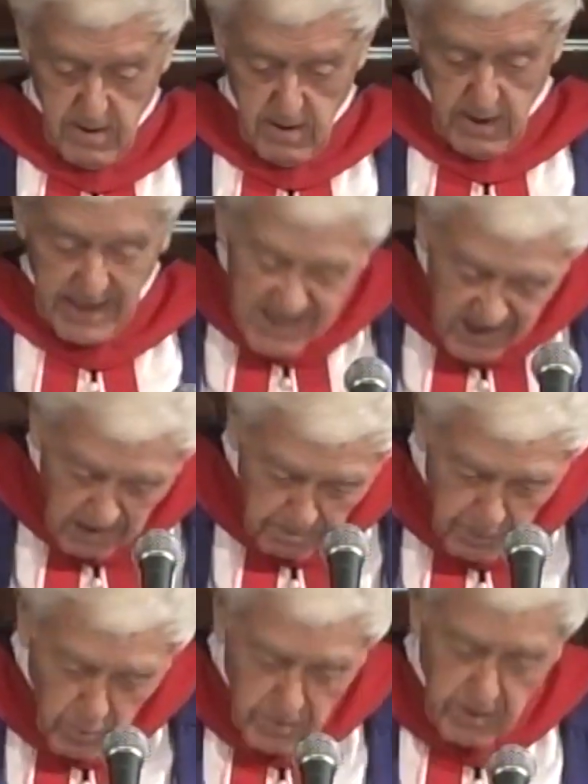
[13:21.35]
Is it
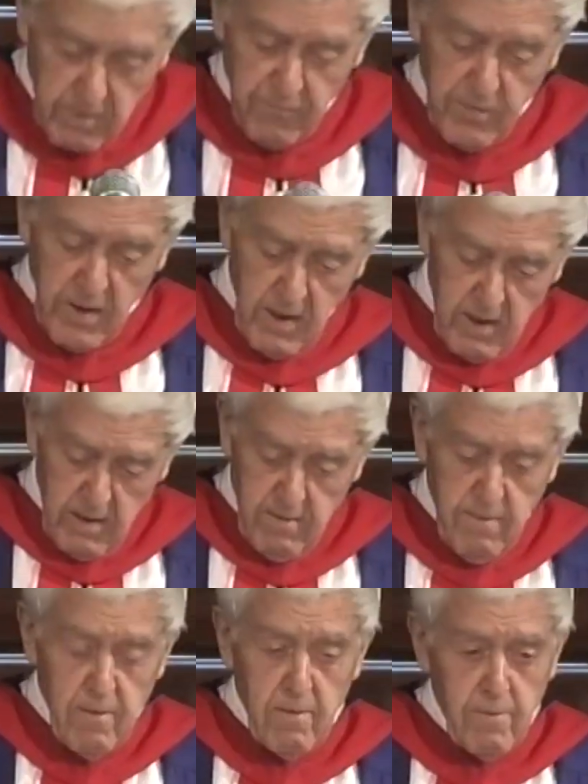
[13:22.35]
important
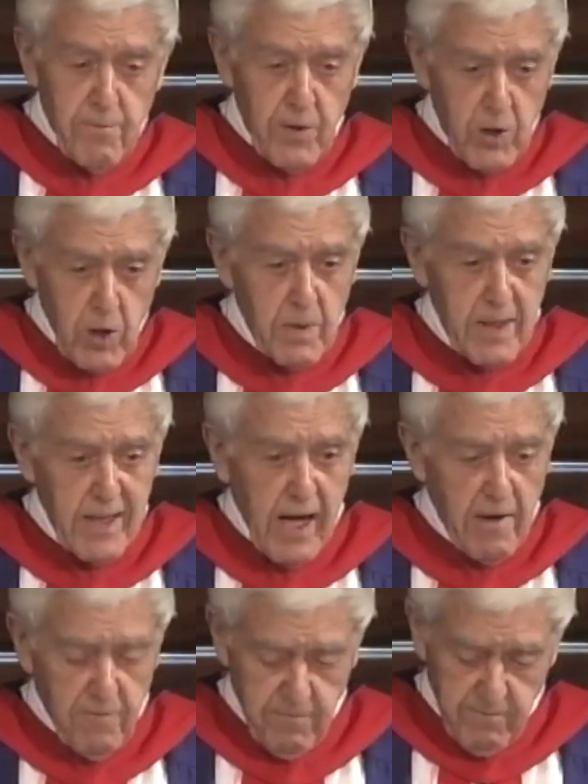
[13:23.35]
for human
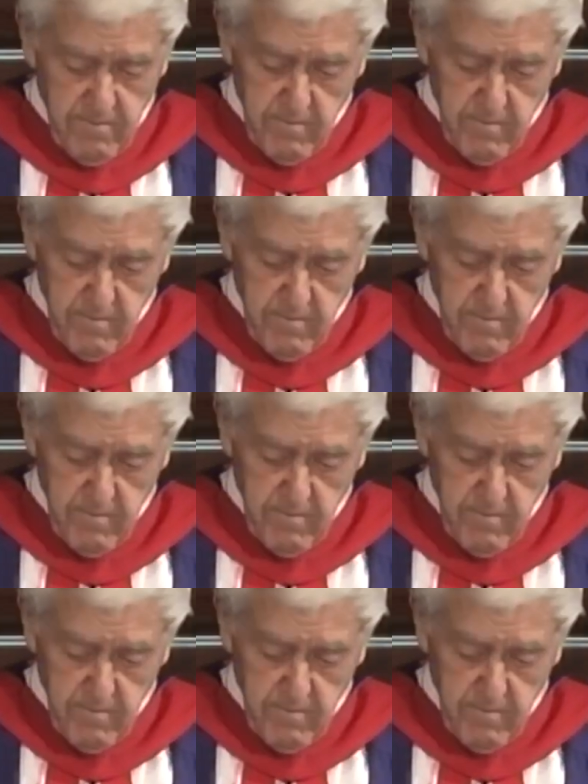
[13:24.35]
life?